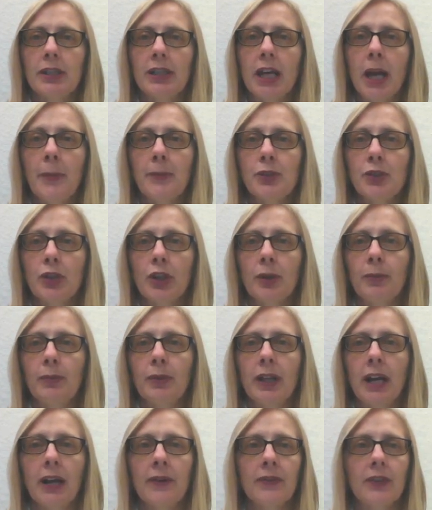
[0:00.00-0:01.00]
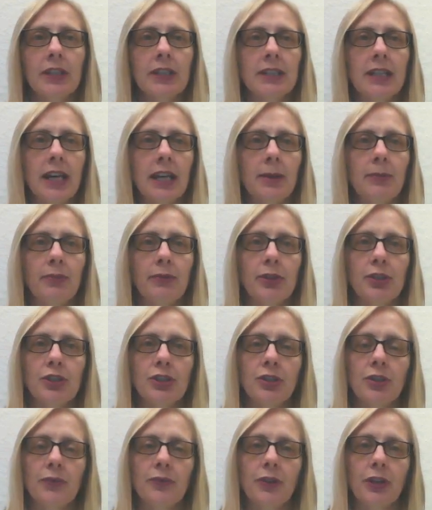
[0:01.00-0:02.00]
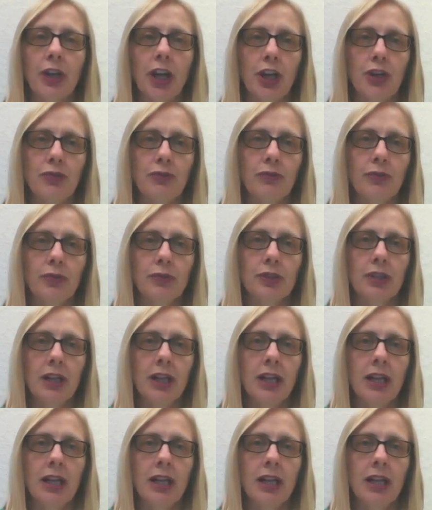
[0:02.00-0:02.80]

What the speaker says: comes to complying with the data breach notification rules.